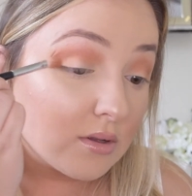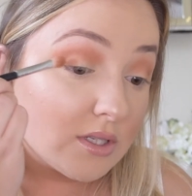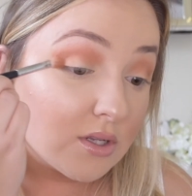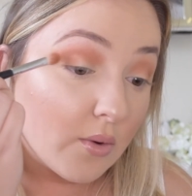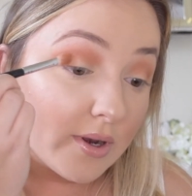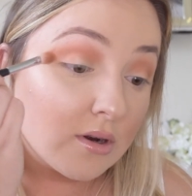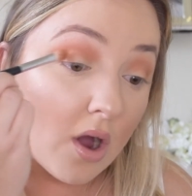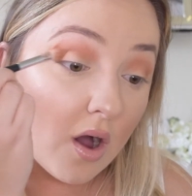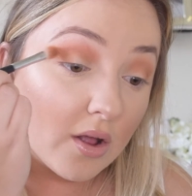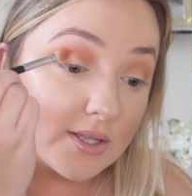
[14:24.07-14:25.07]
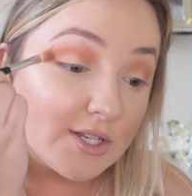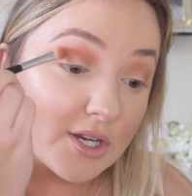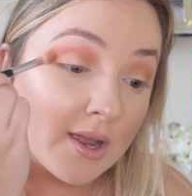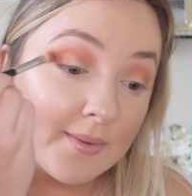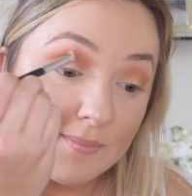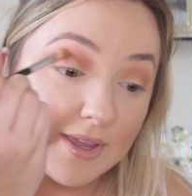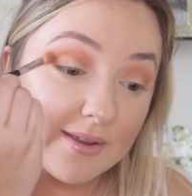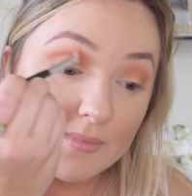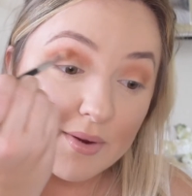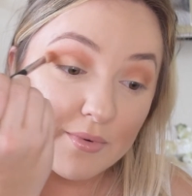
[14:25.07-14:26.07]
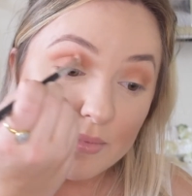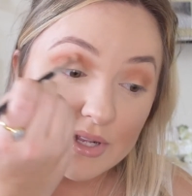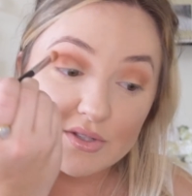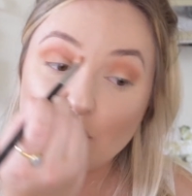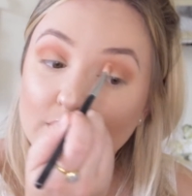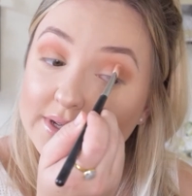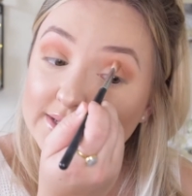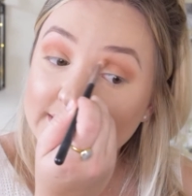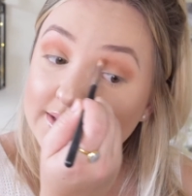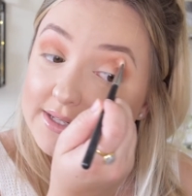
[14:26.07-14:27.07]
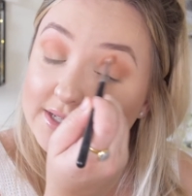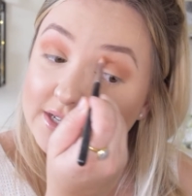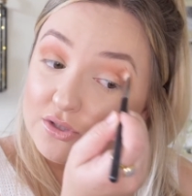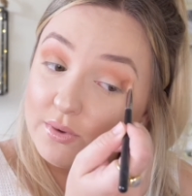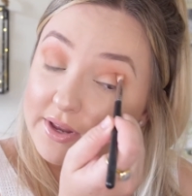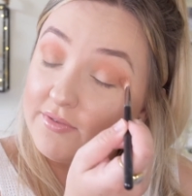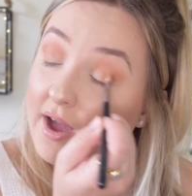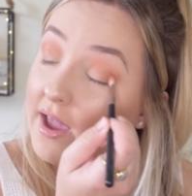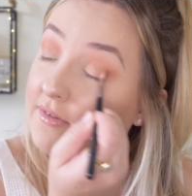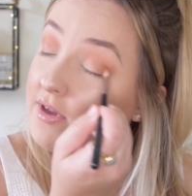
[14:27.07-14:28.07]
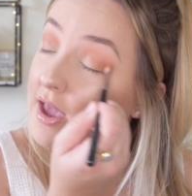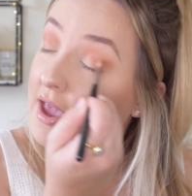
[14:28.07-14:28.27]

So in college, me and my roommates always did the T25,